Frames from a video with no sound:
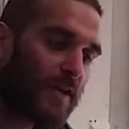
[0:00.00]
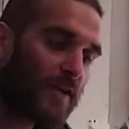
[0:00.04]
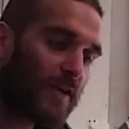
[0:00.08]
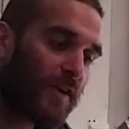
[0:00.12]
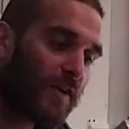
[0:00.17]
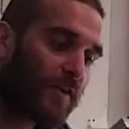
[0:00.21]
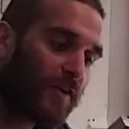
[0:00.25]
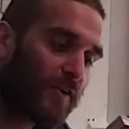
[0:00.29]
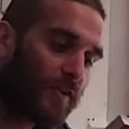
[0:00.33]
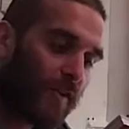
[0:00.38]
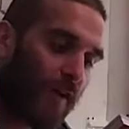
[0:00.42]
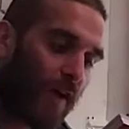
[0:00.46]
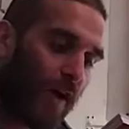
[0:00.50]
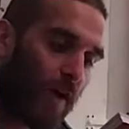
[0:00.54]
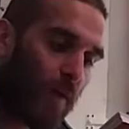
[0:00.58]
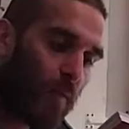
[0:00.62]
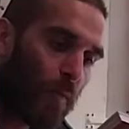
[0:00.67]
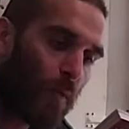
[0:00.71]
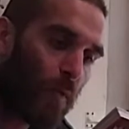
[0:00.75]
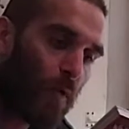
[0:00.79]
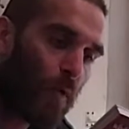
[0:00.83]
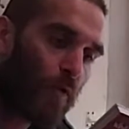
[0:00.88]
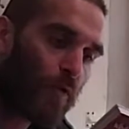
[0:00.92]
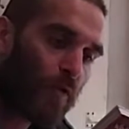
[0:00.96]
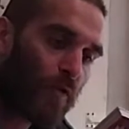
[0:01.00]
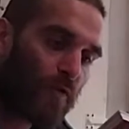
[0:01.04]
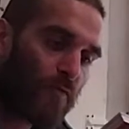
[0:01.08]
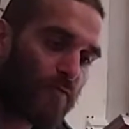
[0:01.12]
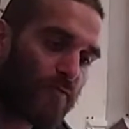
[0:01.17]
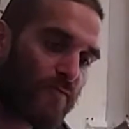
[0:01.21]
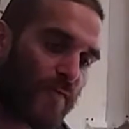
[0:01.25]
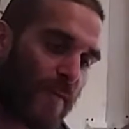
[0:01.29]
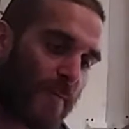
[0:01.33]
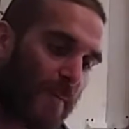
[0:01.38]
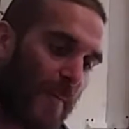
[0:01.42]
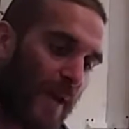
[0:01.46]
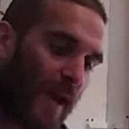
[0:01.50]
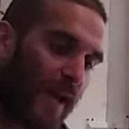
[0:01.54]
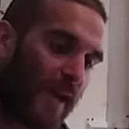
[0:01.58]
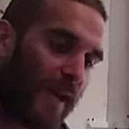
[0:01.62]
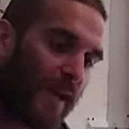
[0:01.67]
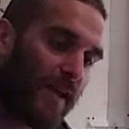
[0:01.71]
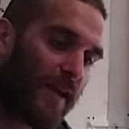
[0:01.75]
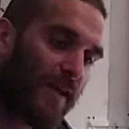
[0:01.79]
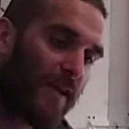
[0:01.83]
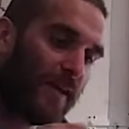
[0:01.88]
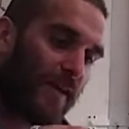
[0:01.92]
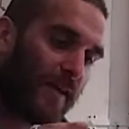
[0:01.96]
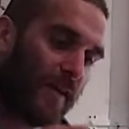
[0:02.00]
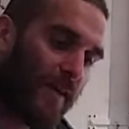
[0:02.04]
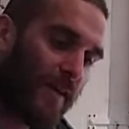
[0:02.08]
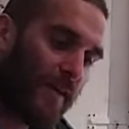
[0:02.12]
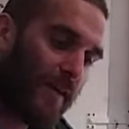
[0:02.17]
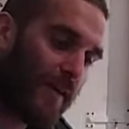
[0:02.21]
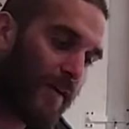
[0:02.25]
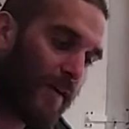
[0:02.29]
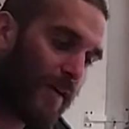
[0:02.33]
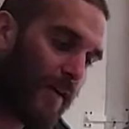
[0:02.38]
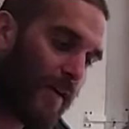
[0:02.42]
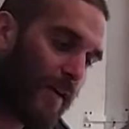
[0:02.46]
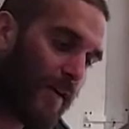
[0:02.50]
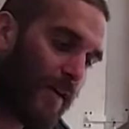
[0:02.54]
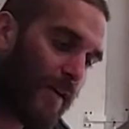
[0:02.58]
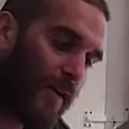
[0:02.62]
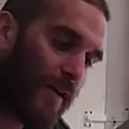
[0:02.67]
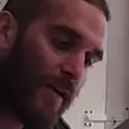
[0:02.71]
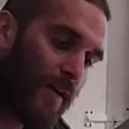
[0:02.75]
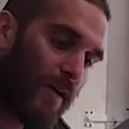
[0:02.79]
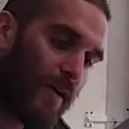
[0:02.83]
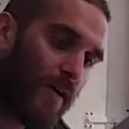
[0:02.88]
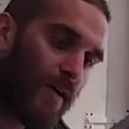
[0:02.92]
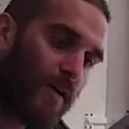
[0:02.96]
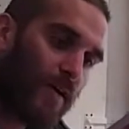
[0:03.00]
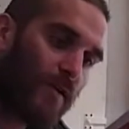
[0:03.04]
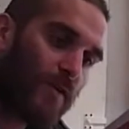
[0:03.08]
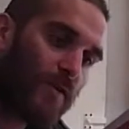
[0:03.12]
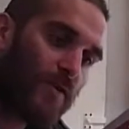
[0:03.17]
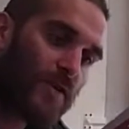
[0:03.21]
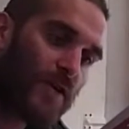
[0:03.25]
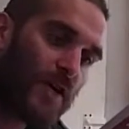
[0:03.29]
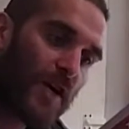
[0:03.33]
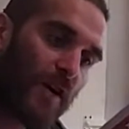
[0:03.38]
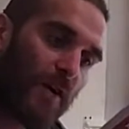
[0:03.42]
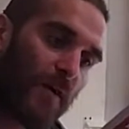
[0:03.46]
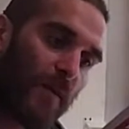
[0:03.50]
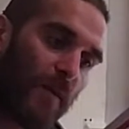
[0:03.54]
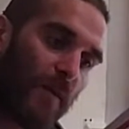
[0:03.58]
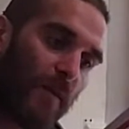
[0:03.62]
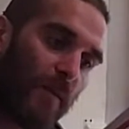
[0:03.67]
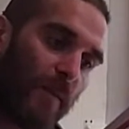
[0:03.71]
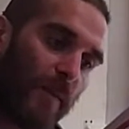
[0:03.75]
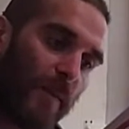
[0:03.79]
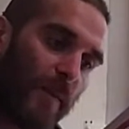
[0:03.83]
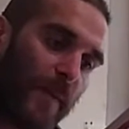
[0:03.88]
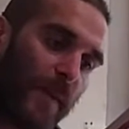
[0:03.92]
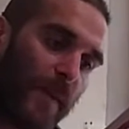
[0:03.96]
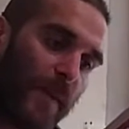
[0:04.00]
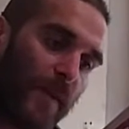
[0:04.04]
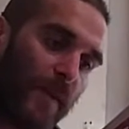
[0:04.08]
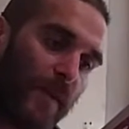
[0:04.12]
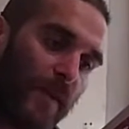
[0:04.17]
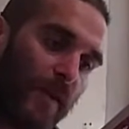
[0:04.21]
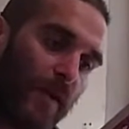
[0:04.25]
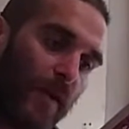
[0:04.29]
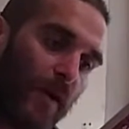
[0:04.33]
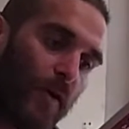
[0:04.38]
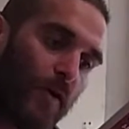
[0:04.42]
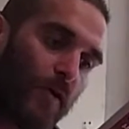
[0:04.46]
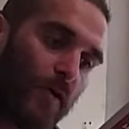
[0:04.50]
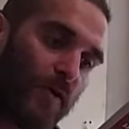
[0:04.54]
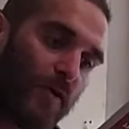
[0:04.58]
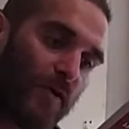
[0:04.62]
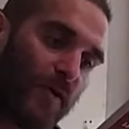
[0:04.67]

She has Star Wars Rebellion. Journal. Notes,